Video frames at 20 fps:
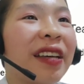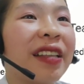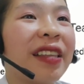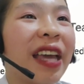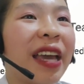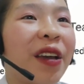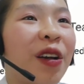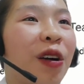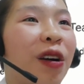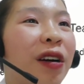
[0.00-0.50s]

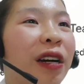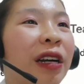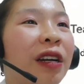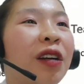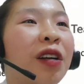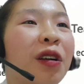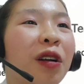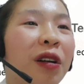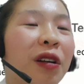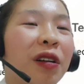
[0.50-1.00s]
they
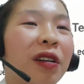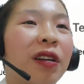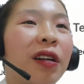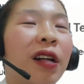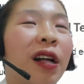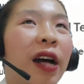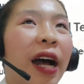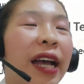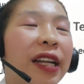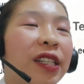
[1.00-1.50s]
are
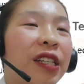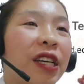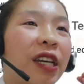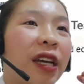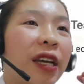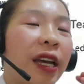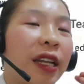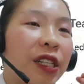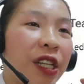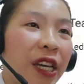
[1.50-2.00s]

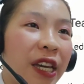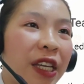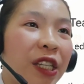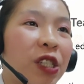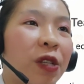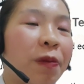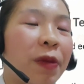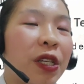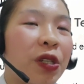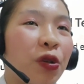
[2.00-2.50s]

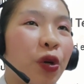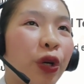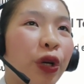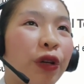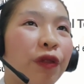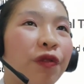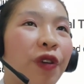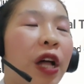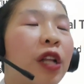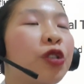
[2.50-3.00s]
antihistamines
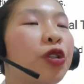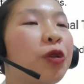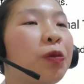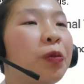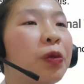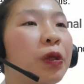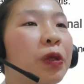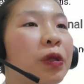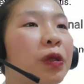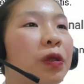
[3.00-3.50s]
are
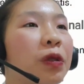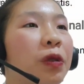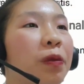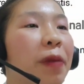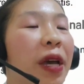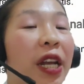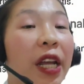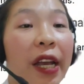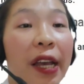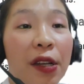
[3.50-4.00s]
valuable
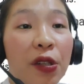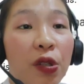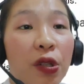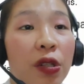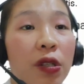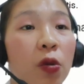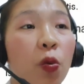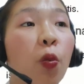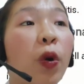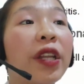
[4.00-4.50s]

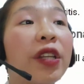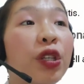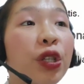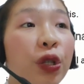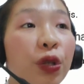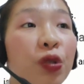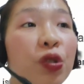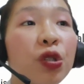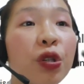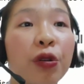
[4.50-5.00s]
medications when
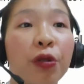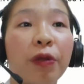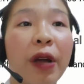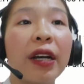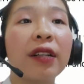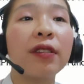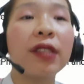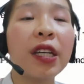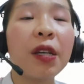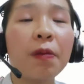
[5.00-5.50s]
used
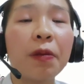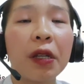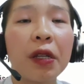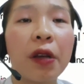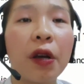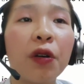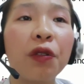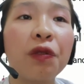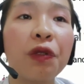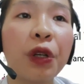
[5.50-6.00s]
correctly,
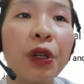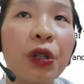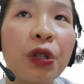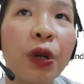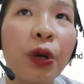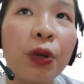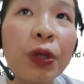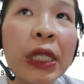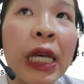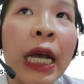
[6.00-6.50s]
but
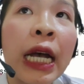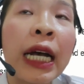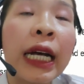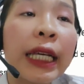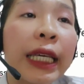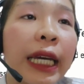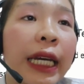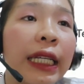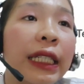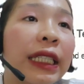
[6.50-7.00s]
overdose
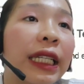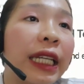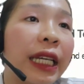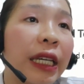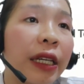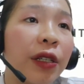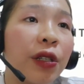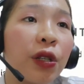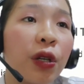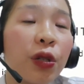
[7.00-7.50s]
can
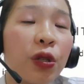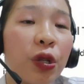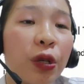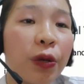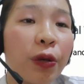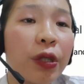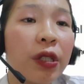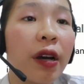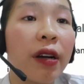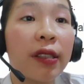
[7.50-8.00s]
lead
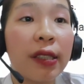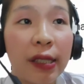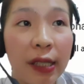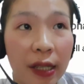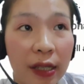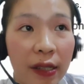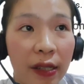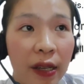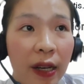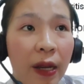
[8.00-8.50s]
to
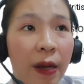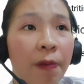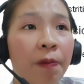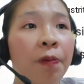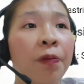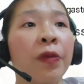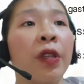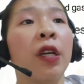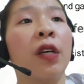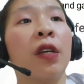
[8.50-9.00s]
toxicity.
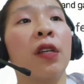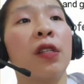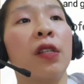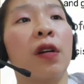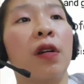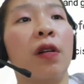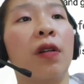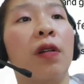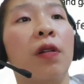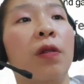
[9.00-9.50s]

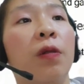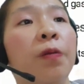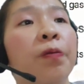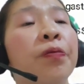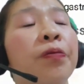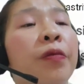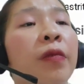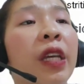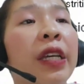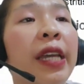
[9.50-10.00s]
So
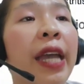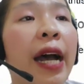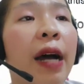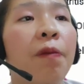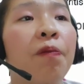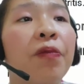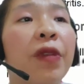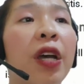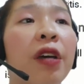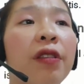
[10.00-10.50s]
yeah,
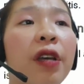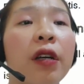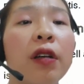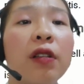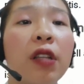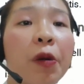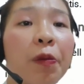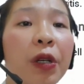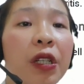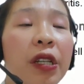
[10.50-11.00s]
the
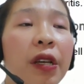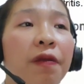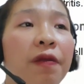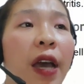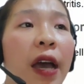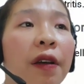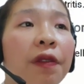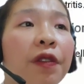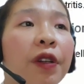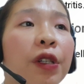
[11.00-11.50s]
collaborative
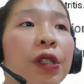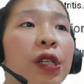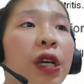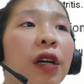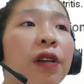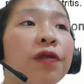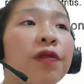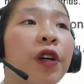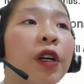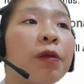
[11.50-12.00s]
efforts
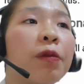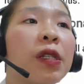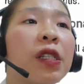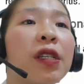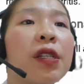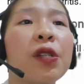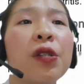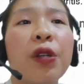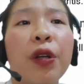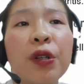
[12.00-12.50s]
of
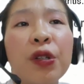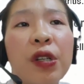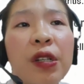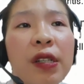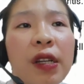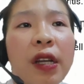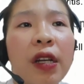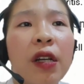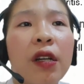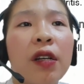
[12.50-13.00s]
pharmacists,
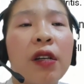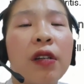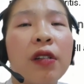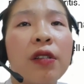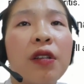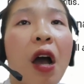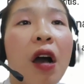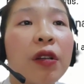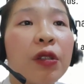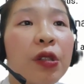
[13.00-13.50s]
nurses,
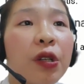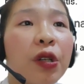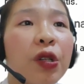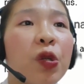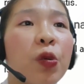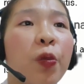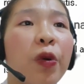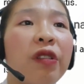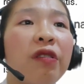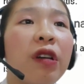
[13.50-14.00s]
and
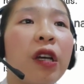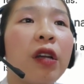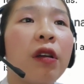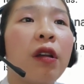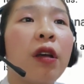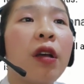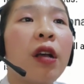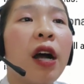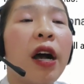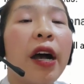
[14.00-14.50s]
doctors
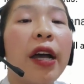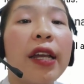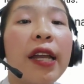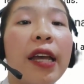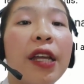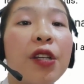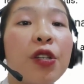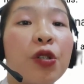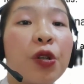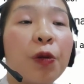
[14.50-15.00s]
within an
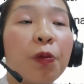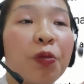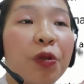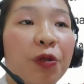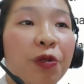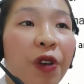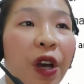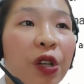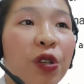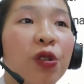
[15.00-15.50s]

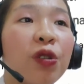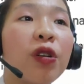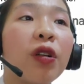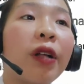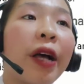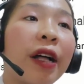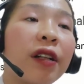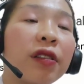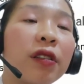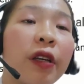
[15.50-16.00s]

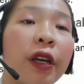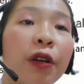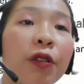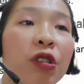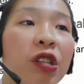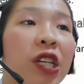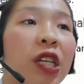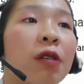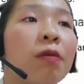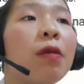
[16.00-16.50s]
interprofessional healthcare
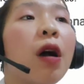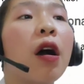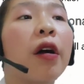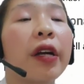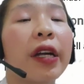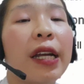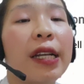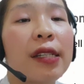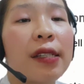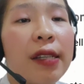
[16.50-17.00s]
team
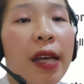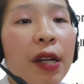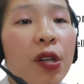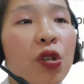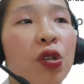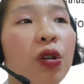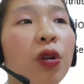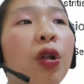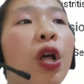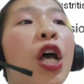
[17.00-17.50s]
are
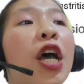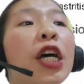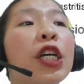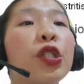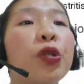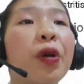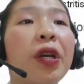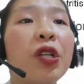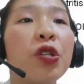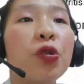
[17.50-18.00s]
essential
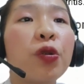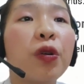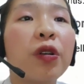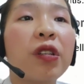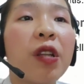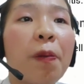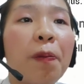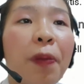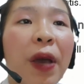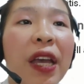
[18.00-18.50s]
to ensure
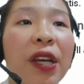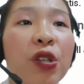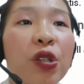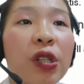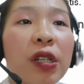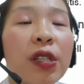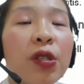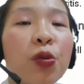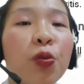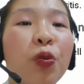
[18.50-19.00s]
the
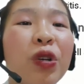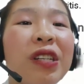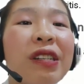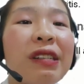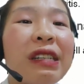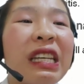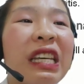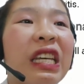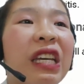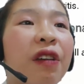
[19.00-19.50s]
patients
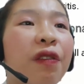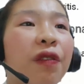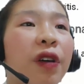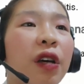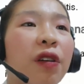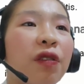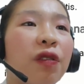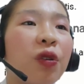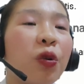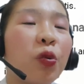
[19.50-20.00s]
receive
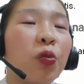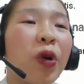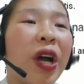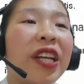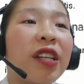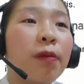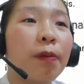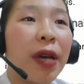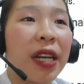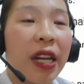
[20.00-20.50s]
the
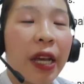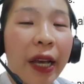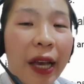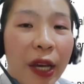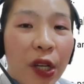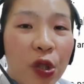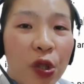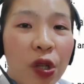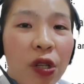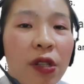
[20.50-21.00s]
right
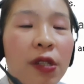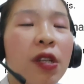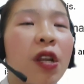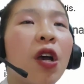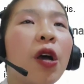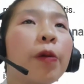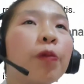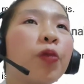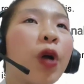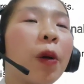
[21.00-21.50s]
medications,
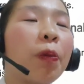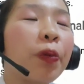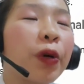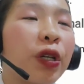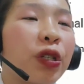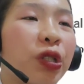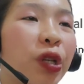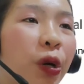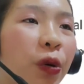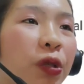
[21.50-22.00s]

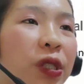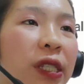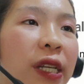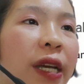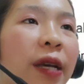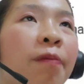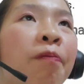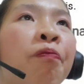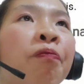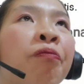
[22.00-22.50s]
proper
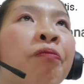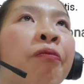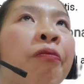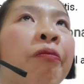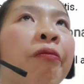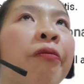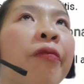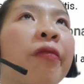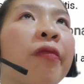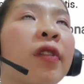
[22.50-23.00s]
dosing,
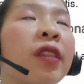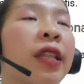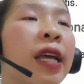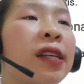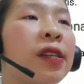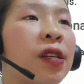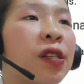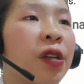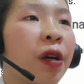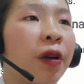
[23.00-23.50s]

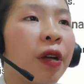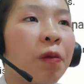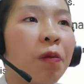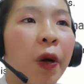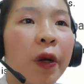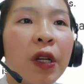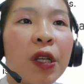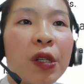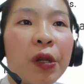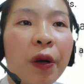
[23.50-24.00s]
necessary
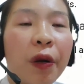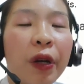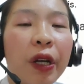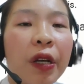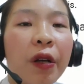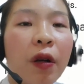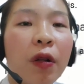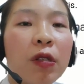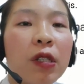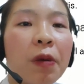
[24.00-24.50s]

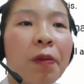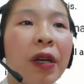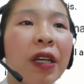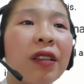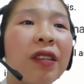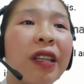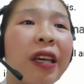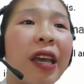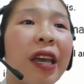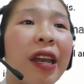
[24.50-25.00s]
monitoring,
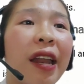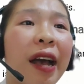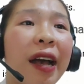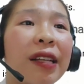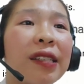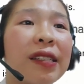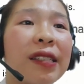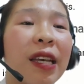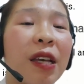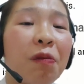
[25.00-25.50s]
ultimately
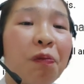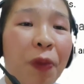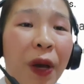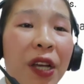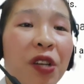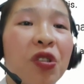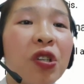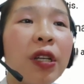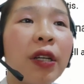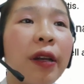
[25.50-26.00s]
enhancing
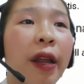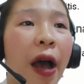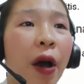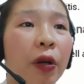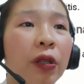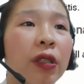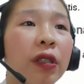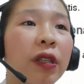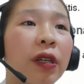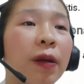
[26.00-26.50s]
patient
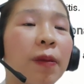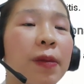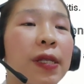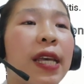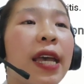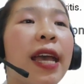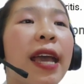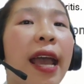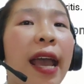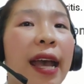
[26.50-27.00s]

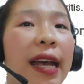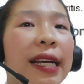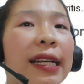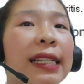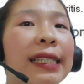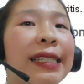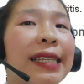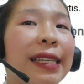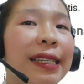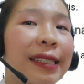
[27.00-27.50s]
outcomes
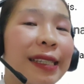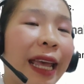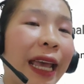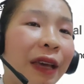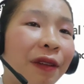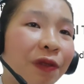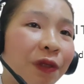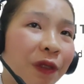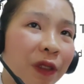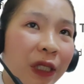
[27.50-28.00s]
and
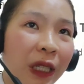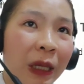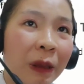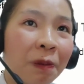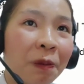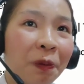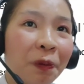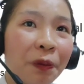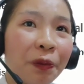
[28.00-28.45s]
safety.